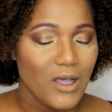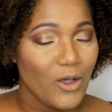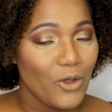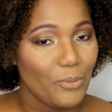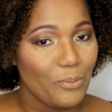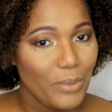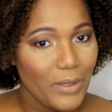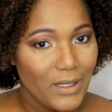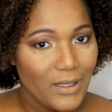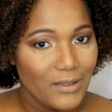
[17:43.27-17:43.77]

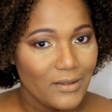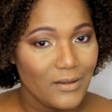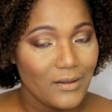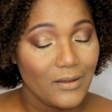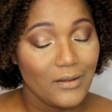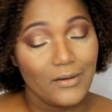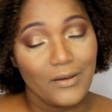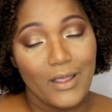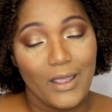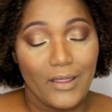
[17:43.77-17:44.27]

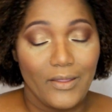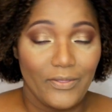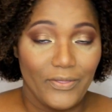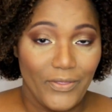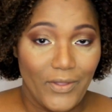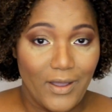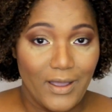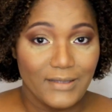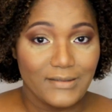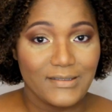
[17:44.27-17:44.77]
opinion
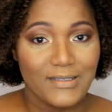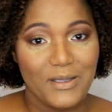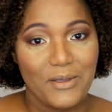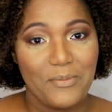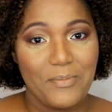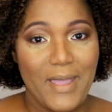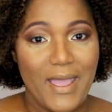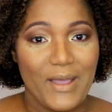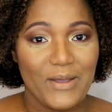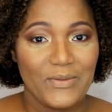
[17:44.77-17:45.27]
and thoughts
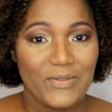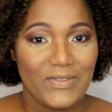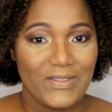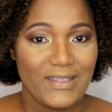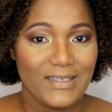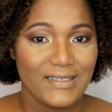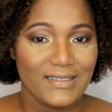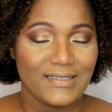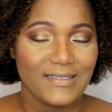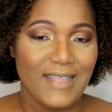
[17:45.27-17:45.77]
about
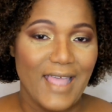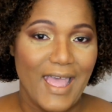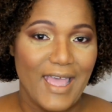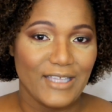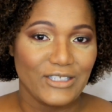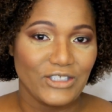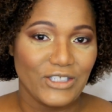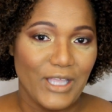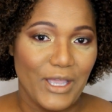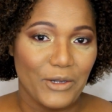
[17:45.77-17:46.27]
this
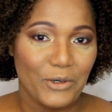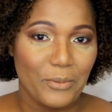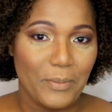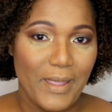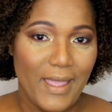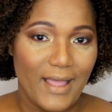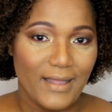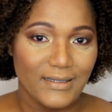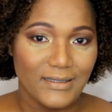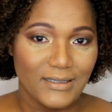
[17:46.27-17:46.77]
eyeshadow
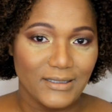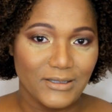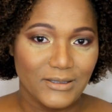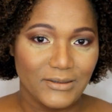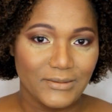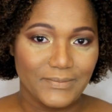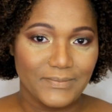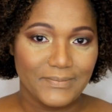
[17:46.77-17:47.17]
palette.